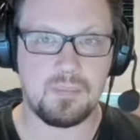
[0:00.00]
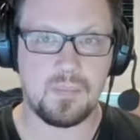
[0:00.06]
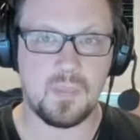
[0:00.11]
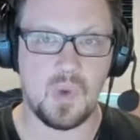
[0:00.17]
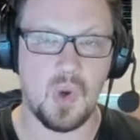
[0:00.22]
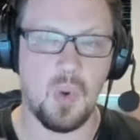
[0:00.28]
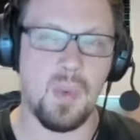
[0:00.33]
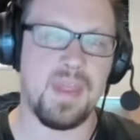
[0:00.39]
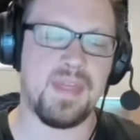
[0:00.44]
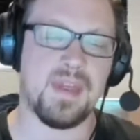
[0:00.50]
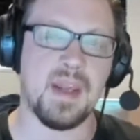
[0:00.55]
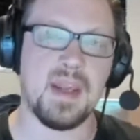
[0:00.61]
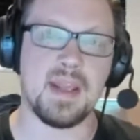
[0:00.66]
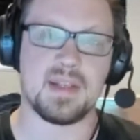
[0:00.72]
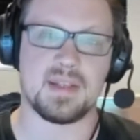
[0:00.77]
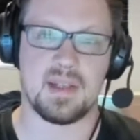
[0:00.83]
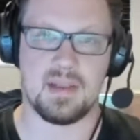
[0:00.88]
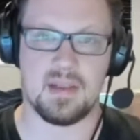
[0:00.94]
we think,
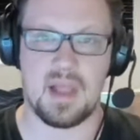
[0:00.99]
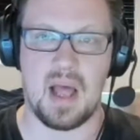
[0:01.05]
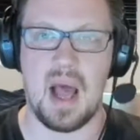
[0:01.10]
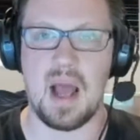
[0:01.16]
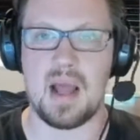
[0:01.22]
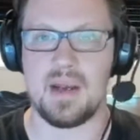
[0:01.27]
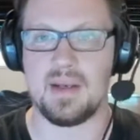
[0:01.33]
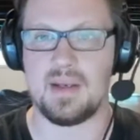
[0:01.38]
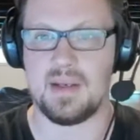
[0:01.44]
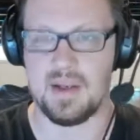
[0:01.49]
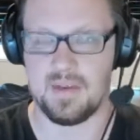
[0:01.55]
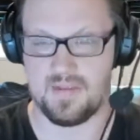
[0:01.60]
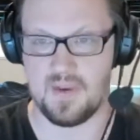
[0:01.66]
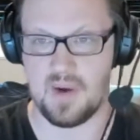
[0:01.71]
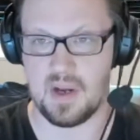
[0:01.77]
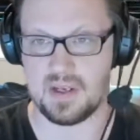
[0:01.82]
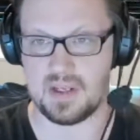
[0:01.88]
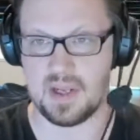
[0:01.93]
is a lot
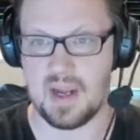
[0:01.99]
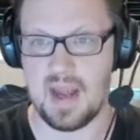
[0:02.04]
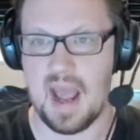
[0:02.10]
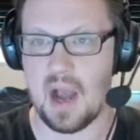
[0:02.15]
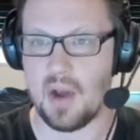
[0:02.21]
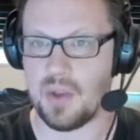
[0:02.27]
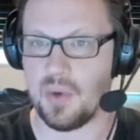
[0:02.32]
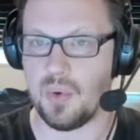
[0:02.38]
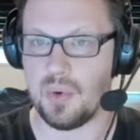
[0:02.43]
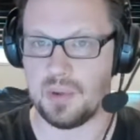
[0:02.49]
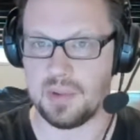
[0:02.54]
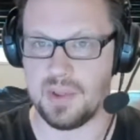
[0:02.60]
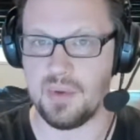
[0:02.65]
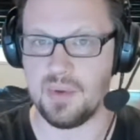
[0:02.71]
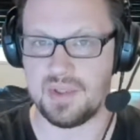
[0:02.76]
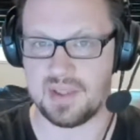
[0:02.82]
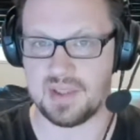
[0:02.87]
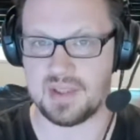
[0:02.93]
different in how you'll
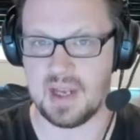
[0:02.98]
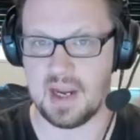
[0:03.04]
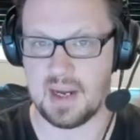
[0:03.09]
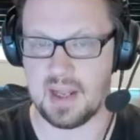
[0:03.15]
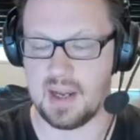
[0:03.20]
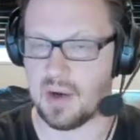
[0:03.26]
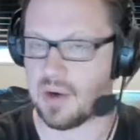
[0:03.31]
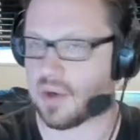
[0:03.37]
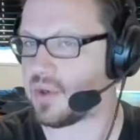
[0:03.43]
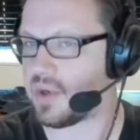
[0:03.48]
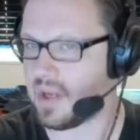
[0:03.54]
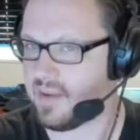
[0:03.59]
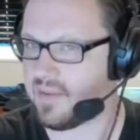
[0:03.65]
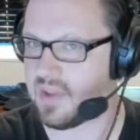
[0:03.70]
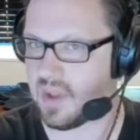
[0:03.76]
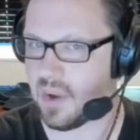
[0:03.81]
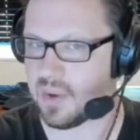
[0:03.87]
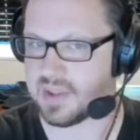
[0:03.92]
use this kind of character,
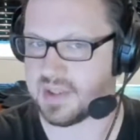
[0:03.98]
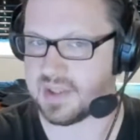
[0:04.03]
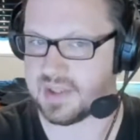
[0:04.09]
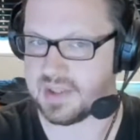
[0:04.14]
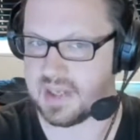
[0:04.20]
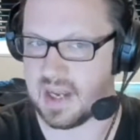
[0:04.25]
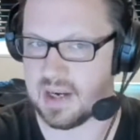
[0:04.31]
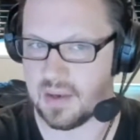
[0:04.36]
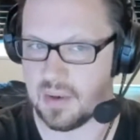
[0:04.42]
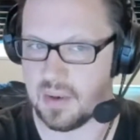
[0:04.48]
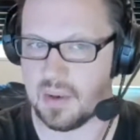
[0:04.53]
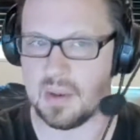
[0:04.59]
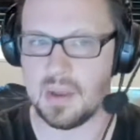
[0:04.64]
even though it's a Sentinel.